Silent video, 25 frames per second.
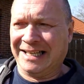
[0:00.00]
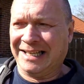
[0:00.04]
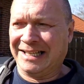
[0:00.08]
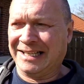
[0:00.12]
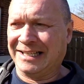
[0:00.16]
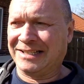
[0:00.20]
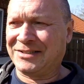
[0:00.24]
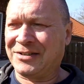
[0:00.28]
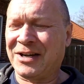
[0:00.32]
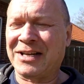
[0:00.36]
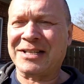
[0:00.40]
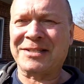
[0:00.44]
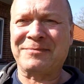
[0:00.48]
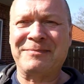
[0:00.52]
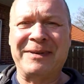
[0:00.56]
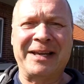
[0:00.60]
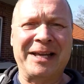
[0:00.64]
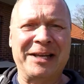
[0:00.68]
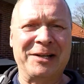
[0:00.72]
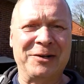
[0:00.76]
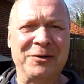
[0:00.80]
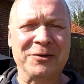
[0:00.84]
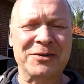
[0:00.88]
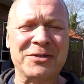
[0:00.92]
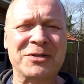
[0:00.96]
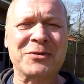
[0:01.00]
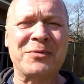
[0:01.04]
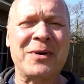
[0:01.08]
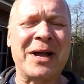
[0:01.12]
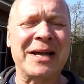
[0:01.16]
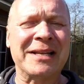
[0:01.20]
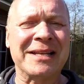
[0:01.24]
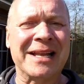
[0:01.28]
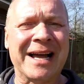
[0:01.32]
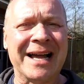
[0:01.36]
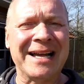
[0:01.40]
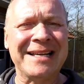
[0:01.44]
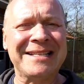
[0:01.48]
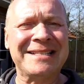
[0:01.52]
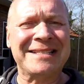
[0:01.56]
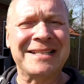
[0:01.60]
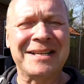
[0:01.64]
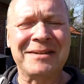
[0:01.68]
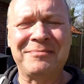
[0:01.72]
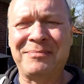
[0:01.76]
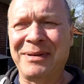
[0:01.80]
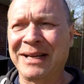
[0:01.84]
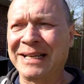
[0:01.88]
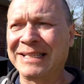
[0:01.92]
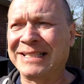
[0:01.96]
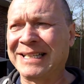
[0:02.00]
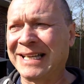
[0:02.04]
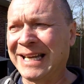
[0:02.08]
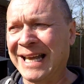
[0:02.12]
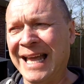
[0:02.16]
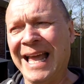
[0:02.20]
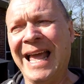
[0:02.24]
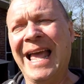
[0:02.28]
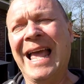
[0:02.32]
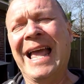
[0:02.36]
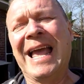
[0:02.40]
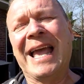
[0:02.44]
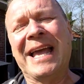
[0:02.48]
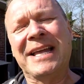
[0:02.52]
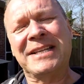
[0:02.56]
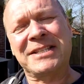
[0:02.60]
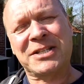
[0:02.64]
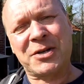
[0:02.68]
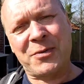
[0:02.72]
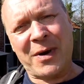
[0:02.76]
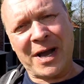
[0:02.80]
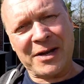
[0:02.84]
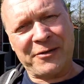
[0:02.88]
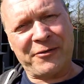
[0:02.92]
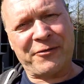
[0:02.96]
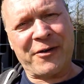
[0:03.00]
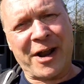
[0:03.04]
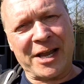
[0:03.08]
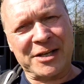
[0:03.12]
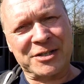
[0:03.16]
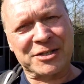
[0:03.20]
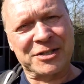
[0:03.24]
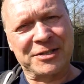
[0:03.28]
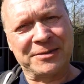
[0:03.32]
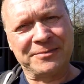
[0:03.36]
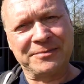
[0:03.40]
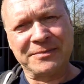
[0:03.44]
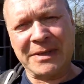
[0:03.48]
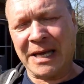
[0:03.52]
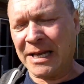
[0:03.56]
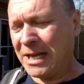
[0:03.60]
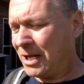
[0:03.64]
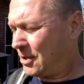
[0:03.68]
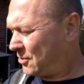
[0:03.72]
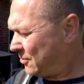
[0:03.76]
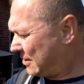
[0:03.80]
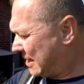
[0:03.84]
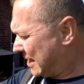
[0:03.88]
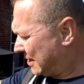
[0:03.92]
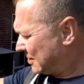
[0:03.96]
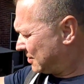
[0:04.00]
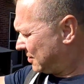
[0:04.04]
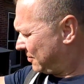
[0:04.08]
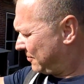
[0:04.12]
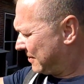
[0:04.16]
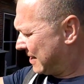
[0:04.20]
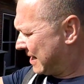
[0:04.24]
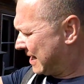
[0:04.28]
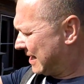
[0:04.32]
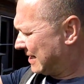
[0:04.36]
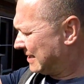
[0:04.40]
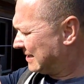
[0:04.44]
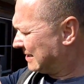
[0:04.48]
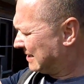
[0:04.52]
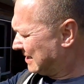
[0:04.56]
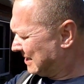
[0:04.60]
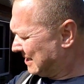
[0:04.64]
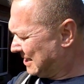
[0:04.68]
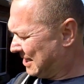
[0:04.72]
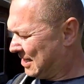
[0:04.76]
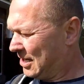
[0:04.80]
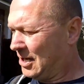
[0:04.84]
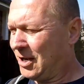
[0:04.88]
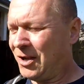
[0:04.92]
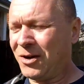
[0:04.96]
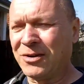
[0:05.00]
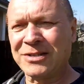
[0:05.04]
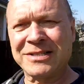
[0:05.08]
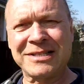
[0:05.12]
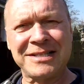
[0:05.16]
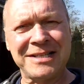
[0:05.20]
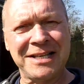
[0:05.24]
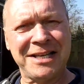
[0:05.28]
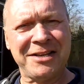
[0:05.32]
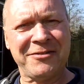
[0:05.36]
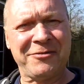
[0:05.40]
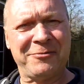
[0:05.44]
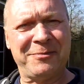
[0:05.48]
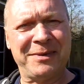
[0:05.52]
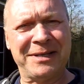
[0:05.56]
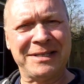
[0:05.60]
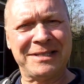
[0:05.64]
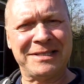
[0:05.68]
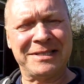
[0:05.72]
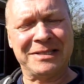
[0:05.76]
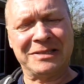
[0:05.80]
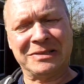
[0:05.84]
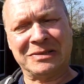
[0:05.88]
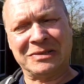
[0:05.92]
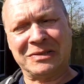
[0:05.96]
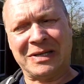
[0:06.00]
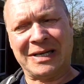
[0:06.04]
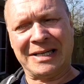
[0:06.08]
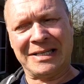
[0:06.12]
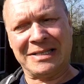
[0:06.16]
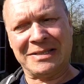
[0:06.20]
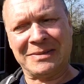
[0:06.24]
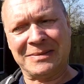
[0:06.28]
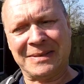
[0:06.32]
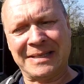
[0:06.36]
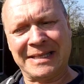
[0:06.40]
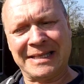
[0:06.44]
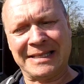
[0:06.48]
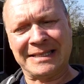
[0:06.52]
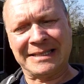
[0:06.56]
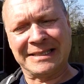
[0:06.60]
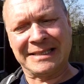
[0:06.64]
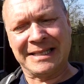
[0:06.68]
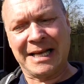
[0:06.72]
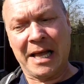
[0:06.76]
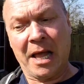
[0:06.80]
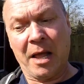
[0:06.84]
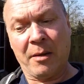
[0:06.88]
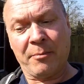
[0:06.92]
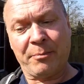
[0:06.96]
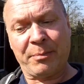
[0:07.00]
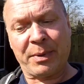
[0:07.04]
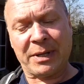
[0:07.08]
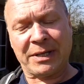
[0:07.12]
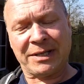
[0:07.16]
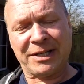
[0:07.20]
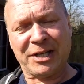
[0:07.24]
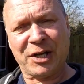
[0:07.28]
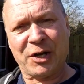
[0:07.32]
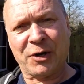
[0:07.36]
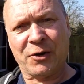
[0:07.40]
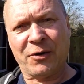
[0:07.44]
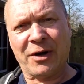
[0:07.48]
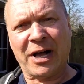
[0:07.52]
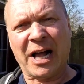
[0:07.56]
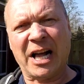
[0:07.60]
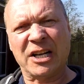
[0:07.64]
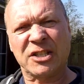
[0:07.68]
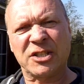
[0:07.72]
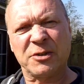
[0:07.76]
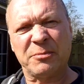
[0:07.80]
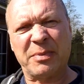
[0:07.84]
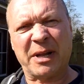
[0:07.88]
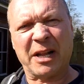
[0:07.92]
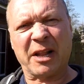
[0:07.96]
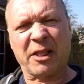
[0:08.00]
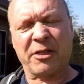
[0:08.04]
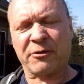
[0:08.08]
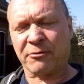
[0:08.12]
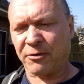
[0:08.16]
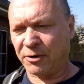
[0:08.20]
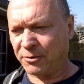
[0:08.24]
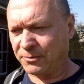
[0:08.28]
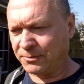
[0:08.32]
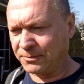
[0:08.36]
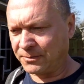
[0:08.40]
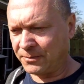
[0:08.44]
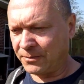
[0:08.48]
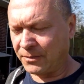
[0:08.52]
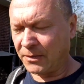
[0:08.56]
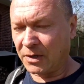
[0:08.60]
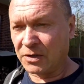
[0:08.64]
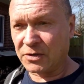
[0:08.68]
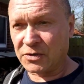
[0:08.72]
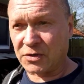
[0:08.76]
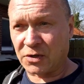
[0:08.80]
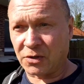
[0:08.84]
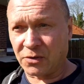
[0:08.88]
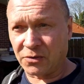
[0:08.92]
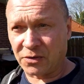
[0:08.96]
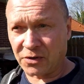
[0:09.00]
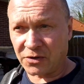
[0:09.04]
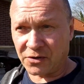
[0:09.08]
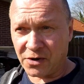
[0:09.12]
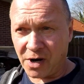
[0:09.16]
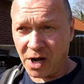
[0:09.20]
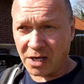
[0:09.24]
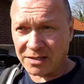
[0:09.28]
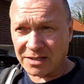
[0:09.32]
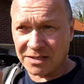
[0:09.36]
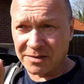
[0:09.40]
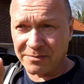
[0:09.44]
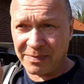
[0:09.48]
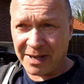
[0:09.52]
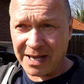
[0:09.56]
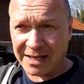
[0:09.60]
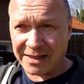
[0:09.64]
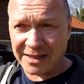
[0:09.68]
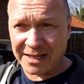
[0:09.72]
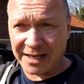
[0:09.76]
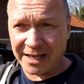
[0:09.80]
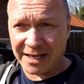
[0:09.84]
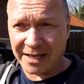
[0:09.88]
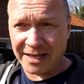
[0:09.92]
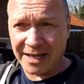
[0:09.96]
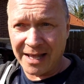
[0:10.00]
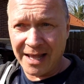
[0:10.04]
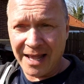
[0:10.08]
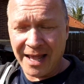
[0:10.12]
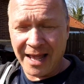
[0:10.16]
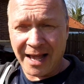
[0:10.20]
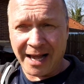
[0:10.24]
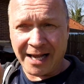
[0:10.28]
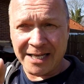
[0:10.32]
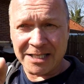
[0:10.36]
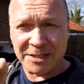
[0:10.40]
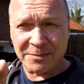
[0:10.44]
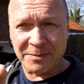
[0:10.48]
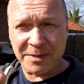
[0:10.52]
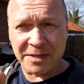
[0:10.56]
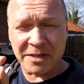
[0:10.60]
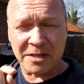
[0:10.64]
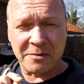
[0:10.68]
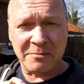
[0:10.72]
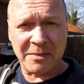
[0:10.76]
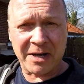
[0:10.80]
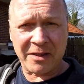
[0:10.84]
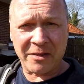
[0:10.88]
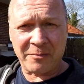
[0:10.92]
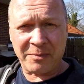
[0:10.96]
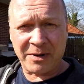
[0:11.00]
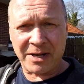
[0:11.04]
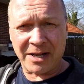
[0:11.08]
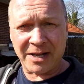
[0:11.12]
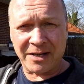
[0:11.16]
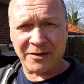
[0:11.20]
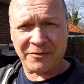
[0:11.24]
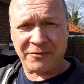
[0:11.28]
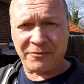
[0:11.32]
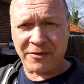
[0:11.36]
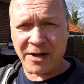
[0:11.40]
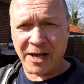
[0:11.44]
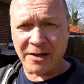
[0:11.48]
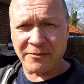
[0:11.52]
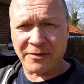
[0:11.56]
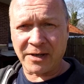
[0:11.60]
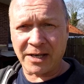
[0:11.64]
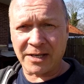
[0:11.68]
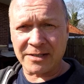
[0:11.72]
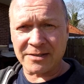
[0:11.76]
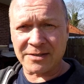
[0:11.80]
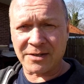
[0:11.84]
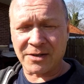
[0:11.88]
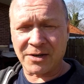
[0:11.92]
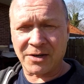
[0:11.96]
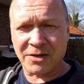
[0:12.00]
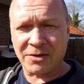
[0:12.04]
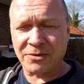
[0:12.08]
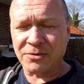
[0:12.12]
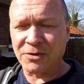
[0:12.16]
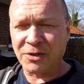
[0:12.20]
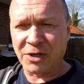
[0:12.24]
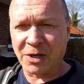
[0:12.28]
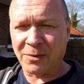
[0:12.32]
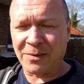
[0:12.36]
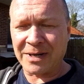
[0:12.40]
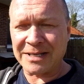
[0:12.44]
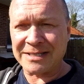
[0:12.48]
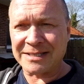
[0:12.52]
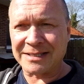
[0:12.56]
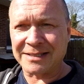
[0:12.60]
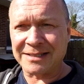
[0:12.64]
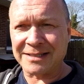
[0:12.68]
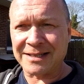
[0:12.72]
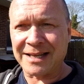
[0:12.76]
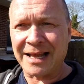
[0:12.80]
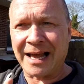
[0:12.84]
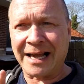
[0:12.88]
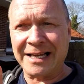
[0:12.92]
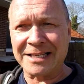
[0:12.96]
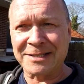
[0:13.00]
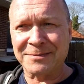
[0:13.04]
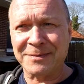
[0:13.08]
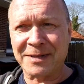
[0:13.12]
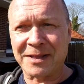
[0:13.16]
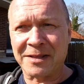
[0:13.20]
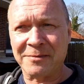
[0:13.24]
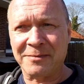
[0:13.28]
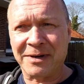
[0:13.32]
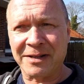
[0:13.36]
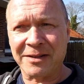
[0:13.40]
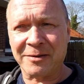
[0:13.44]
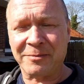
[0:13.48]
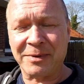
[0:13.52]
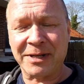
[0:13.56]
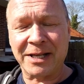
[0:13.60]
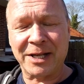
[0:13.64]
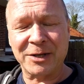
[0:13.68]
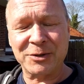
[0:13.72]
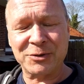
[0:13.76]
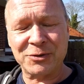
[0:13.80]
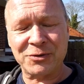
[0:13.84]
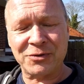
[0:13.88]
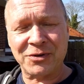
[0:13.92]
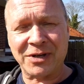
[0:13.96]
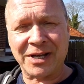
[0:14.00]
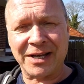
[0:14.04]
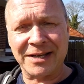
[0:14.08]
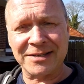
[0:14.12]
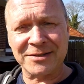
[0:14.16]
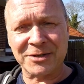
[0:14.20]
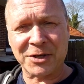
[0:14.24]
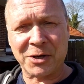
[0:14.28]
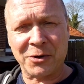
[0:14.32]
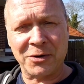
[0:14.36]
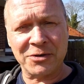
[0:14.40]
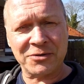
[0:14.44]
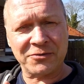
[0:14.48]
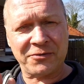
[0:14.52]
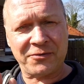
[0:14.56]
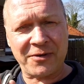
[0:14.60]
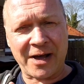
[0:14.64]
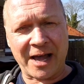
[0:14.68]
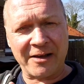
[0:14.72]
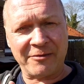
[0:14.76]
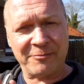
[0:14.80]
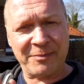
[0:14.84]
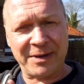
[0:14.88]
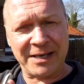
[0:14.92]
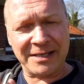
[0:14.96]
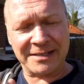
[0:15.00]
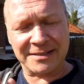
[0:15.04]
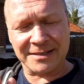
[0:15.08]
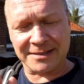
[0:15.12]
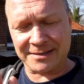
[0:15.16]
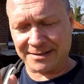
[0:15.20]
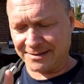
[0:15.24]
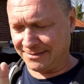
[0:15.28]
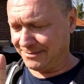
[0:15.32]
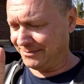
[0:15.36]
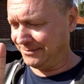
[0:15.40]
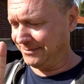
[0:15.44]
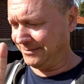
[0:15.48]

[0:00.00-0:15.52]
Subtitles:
Trust me, it looks quite nice, but it's quite fresh. And I could actually wear long sleeve, or underwear, but you know, I should battle through. So the grass is back there. I split the mother plant 5 years ago. No, I didn't. I split the mother plant 2 years ago into 5 pieces.